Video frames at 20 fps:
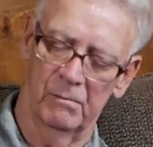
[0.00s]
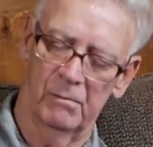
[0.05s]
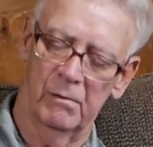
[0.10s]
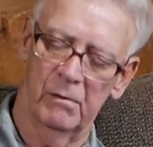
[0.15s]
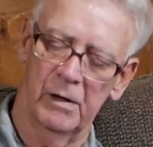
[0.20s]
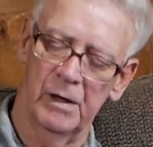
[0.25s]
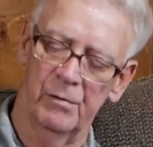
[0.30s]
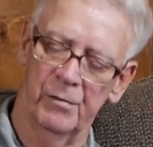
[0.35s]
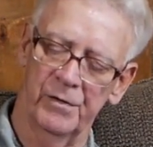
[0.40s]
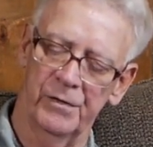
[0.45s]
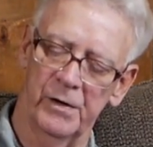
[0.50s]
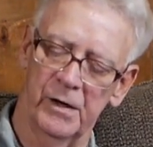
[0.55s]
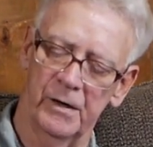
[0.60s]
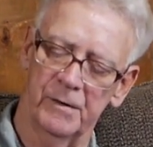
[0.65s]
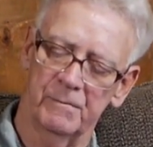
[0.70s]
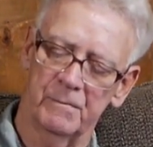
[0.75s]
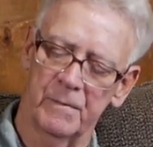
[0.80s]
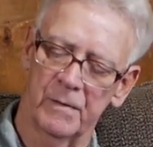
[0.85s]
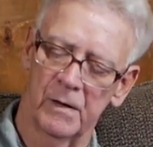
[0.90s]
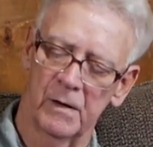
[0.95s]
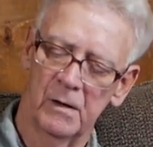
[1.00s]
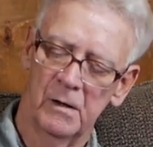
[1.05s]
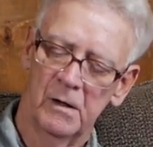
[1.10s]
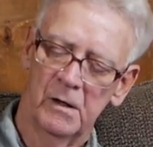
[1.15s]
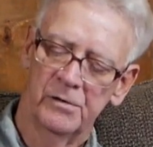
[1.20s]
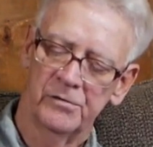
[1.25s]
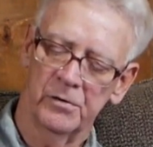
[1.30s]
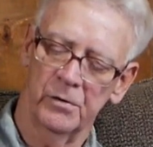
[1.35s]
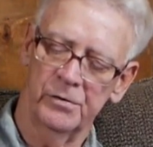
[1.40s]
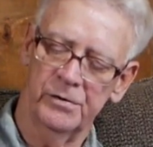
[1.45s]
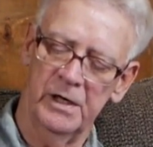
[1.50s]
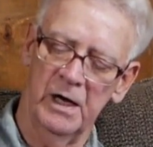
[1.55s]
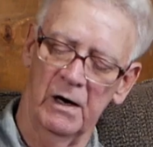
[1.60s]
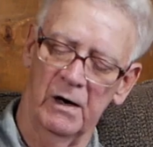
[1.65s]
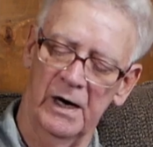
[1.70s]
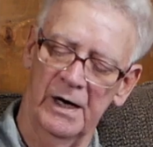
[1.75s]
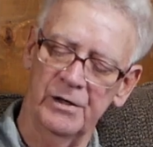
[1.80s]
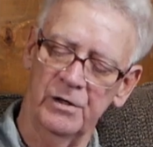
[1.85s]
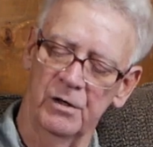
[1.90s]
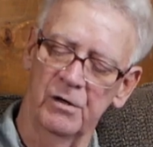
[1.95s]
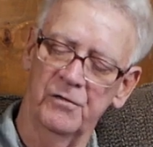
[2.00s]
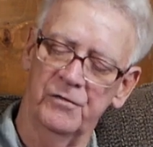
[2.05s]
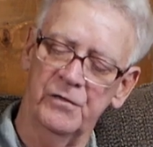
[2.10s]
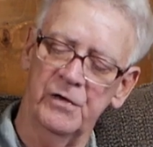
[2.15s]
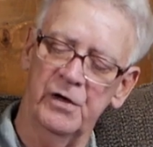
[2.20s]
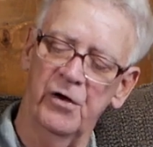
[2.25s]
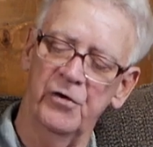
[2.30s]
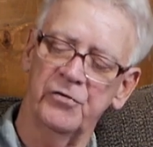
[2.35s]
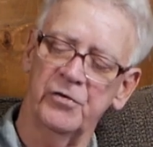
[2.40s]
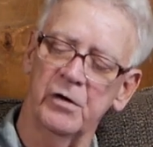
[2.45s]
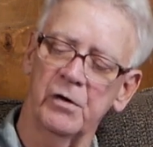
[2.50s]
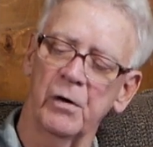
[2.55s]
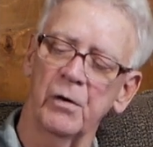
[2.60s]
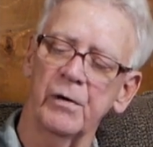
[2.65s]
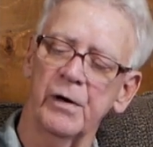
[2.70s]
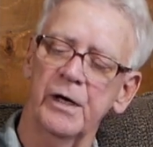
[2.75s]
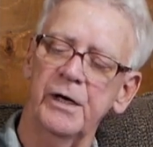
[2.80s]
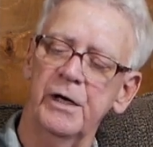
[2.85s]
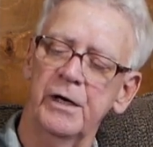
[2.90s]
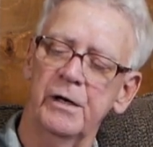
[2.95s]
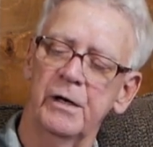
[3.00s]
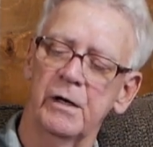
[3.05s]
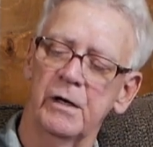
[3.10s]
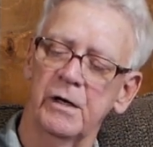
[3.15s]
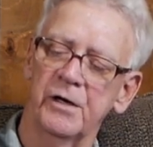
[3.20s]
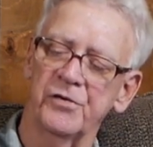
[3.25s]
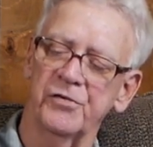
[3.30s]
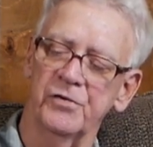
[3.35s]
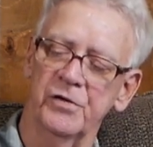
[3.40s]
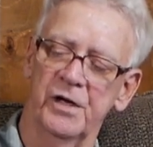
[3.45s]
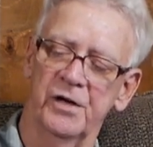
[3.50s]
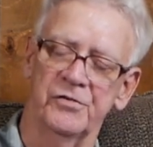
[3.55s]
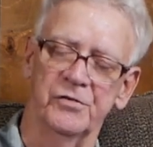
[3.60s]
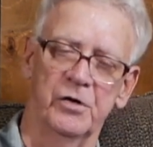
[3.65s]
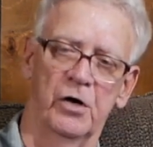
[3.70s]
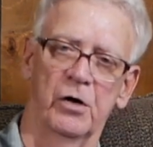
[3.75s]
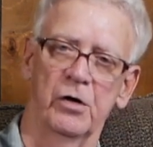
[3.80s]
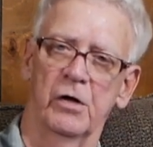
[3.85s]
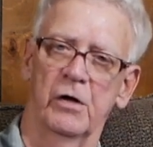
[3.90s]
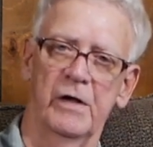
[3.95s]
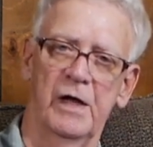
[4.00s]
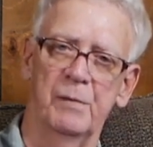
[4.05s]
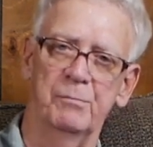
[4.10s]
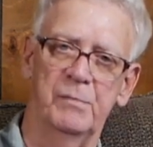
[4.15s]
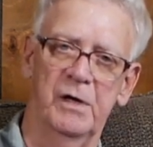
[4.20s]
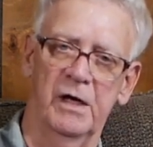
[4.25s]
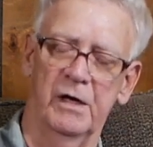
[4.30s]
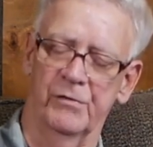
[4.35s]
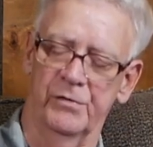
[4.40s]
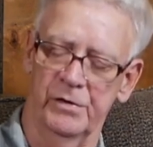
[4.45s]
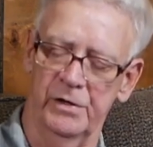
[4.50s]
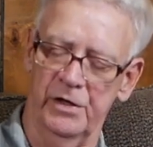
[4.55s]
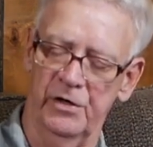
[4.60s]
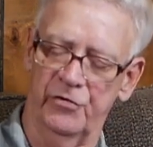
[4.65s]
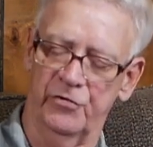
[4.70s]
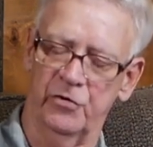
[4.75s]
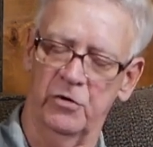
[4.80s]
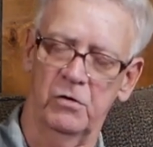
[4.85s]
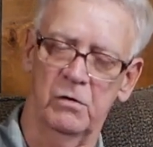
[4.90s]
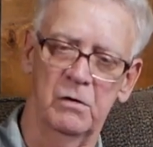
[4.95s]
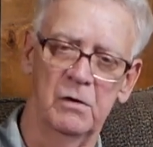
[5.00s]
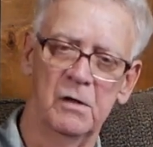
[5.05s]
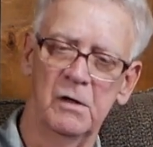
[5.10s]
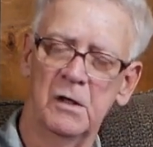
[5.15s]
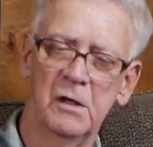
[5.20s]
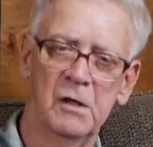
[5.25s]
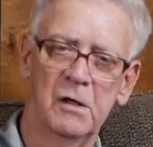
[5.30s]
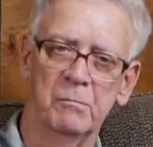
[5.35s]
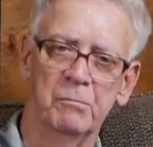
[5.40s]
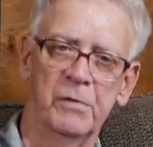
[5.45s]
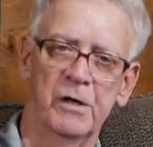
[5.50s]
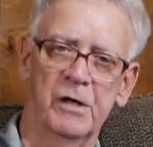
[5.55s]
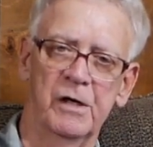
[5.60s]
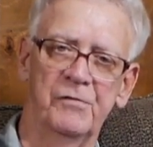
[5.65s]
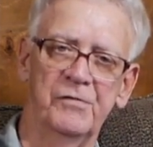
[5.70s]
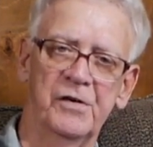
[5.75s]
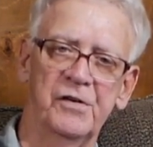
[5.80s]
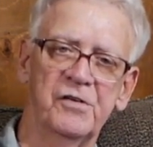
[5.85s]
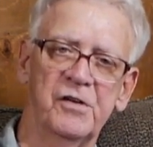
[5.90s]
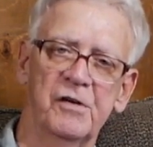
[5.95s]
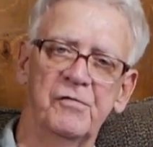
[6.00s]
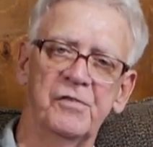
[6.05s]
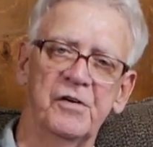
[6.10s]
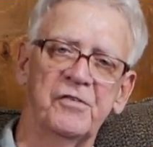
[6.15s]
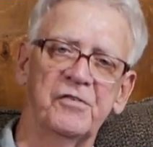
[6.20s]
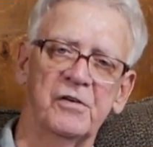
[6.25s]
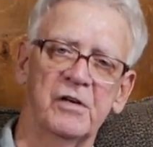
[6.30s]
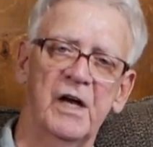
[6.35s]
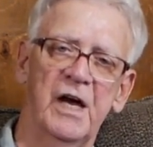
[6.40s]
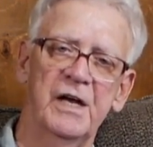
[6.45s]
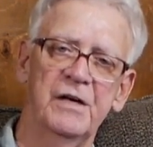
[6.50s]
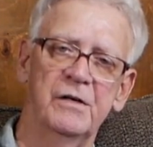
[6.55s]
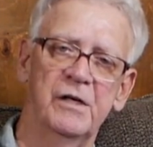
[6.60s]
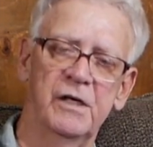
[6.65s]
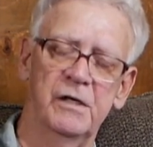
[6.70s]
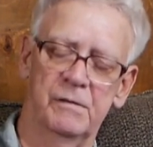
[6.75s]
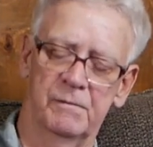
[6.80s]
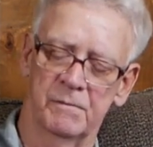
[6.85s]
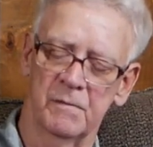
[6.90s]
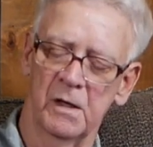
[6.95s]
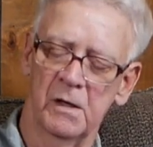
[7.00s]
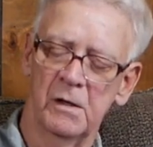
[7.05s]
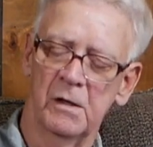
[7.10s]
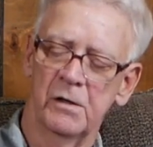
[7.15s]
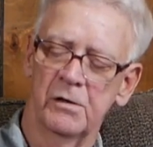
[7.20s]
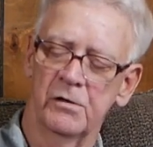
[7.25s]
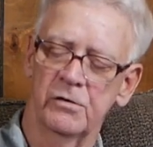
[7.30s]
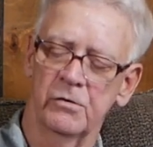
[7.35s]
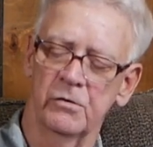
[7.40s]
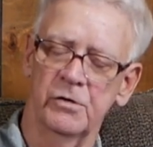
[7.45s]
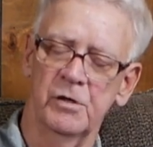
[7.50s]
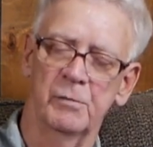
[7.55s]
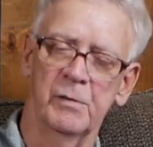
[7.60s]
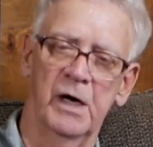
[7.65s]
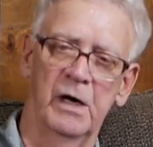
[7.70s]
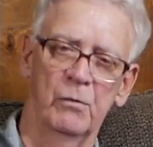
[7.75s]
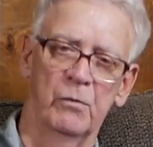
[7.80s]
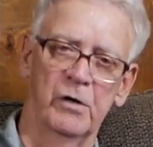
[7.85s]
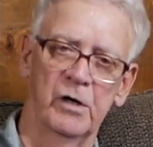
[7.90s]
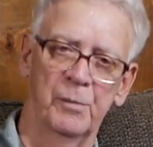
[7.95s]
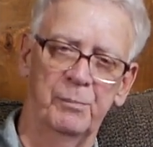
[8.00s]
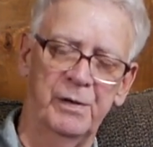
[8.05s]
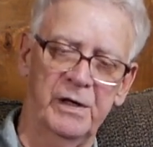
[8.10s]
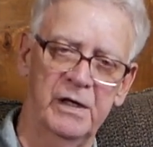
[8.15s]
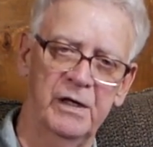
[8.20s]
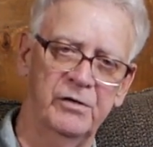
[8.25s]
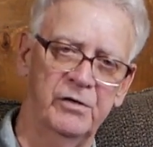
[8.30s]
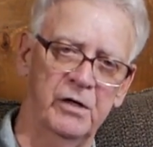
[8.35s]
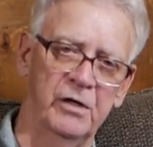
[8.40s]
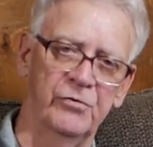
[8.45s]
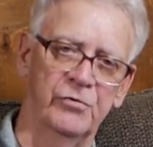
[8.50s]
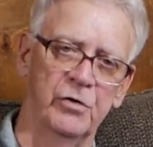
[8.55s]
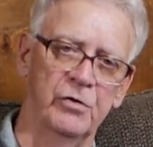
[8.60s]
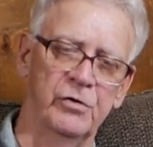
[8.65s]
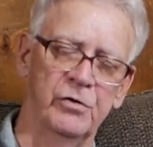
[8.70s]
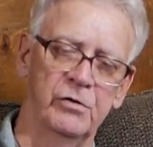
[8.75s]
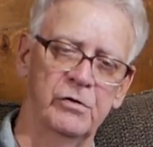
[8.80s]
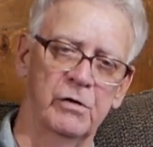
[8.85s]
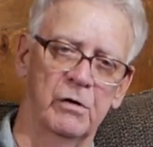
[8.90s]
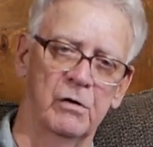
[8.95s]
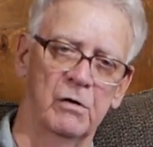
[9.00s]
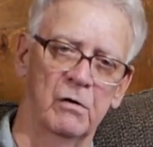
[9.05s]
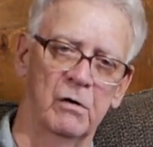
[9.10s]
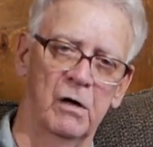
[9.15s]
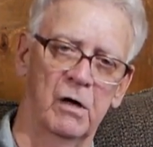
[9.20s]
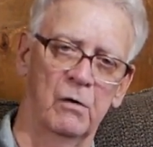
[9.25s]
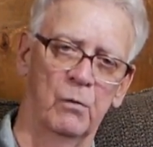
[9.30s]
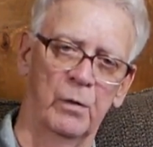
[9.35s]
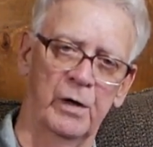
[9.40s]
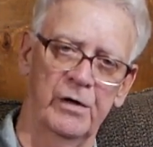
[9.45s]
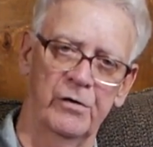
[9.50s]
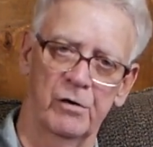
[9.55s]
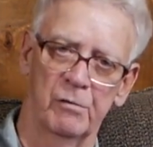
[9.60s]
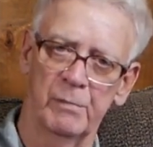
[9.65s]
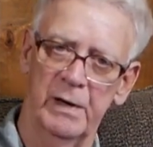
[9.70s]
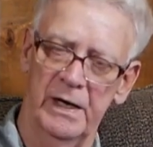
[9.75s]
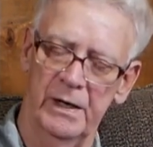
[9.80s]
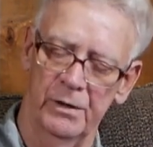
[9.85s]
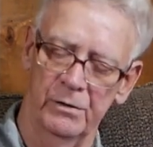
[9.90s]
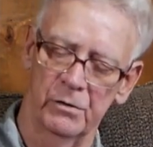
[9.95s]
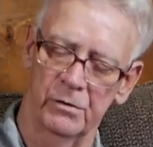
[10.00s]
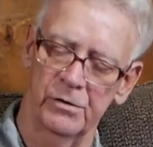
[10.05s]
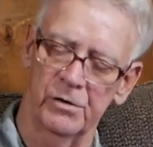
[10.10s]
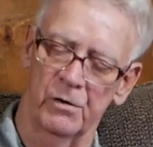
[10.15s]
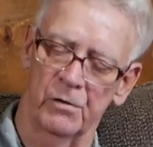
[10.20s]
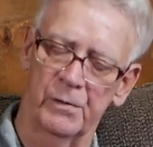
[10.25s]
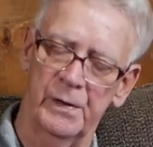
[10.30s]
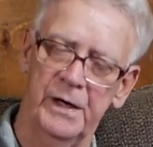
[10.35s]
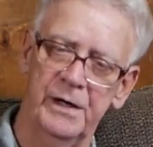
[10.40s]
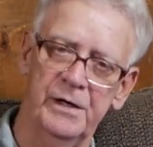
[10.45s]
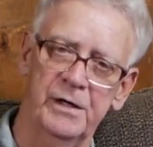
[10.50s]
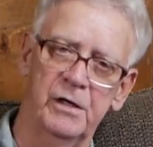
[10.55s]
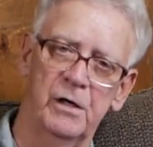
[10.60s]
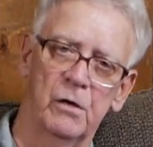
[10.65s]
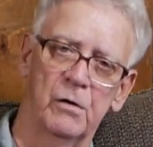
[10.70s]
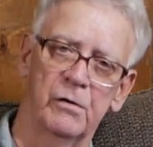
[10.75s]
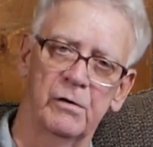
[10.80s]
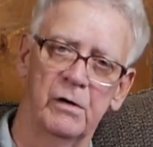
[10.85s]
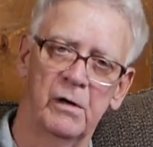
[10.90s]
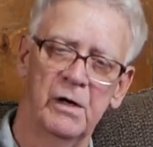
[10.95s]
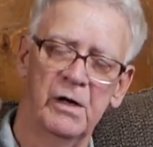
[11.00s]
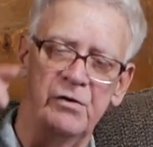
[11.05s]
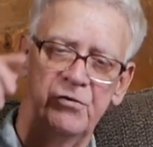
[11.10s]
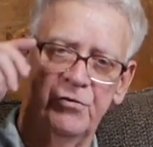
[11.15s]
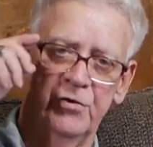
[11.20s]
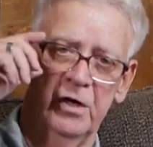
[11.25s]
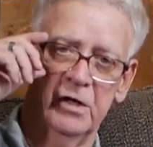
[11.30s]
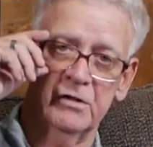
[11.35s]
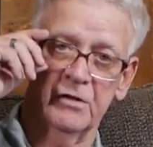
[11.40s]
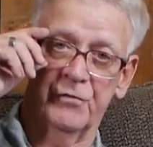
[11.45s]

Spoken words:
everything. So yeah, I do fish in the rain. It's not all that big of an issue, but if it's lightning, So you might want to pay attention to your weather band on your radio. Check the